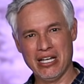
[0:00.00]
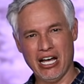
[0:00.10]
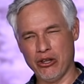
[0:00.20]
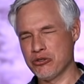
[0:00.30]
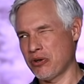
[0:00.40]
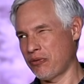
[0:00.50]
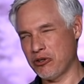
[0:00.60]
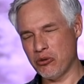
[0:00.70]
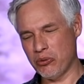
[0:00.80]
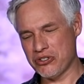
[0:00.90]
Others of
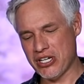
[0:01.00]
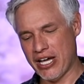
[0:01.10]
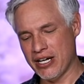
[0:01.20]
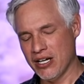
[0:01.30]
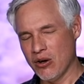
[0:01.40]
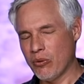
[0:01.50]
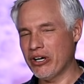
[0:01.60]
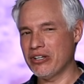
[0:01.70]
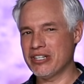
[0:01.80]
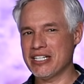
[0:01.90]
you will say,
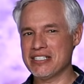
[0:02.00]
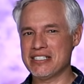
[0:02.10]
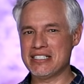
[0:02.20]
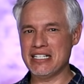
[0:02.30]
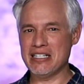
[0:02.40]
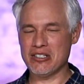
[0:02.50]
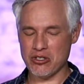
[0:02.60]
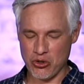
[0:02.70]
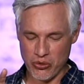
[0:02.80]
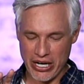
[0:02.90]
well, they didn't
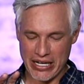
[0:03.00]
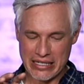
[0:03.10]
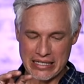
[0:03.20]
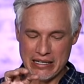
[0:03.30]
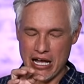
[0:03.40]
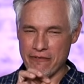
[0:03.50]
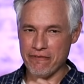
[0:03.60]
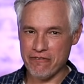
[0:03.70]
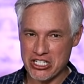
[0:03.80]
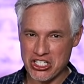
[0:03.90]
create
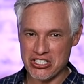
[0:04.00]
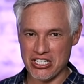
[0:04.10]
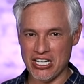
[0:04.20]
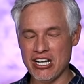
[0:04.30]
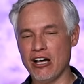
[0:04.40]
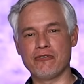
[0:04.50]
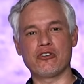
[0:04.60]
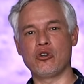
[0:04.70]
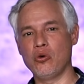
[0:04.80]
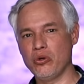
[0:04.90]
efficient enough
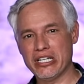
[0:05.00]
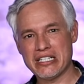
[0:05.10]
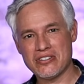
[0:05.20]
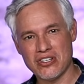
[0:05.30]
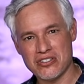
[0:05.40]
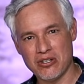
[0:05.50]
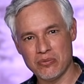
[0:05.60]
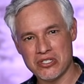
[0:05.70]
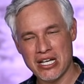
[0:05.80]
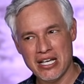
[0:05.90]
cooling
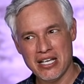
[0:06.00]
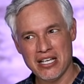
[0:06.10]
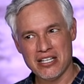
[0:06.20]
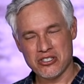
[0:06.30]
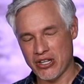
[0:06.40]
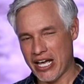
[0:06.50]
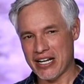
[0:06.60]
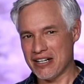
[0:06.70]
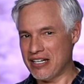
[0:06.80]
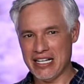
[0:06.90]
systems so
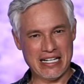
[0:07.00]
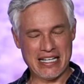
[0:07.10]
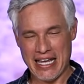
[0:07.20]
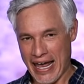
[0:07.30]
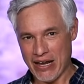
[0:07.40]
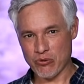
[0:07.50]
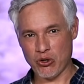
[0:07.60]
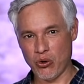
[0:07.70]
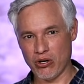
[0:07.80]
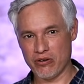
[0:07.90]
that it can
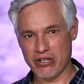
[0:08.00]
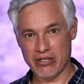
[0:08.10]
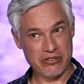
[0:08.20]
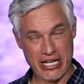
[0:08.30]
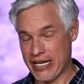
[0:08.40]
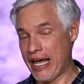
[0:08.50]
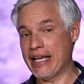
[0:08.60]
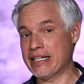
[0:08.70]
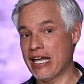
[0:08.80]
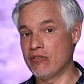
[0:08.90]
record, say,
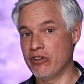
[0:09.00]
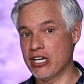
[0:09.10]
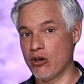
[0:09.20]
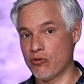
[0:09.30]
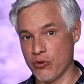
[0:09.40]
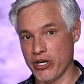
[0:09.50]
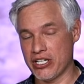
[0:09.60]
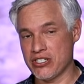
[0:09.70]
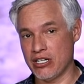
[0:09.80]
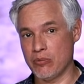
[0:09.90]
8K video for an
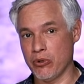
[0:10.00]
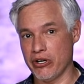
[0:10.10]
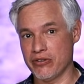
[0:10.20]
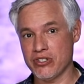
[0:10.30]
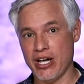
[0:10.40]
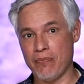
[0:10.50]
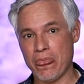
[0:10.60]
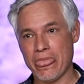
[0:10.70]
extended period of time.